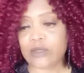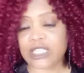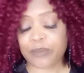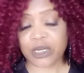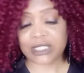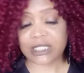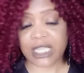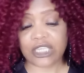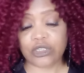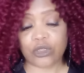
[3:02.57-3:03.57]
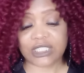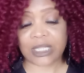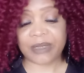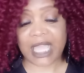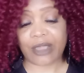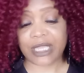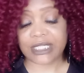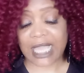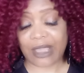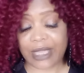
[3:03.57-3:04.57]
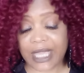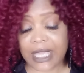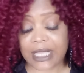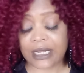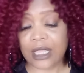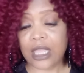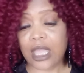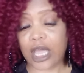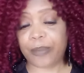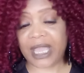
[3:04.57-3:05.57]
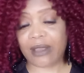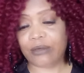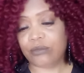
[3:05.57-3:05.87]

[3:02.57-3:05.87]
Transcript: My spirit saying, you know, some of y'all in y'all head about